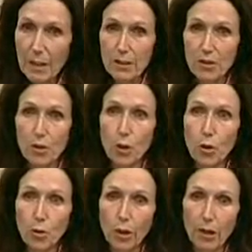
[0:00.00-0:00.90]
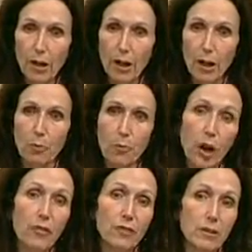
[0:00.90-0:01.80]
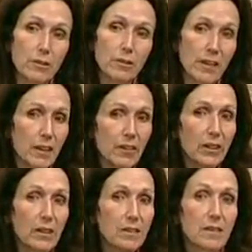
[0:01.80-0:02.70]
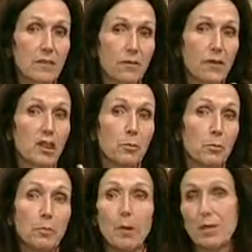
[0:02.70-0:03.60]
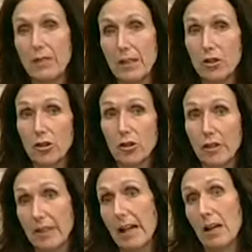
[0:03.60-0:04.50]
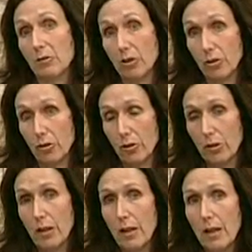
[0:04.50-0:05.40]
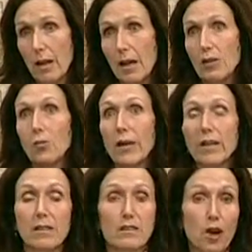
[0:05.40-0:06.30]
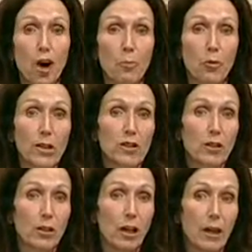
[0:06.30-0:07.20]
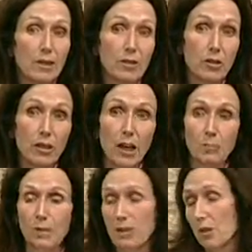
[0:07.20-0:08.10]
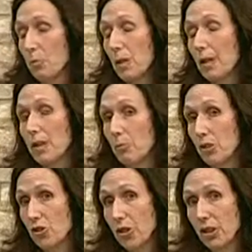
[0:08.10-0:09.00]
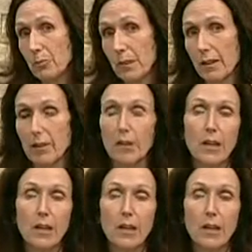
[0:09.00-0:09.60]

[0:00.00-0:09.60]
So we often think of it as this victim-offender encounter. And the way that it's operationalized or comes into play in British Columbia,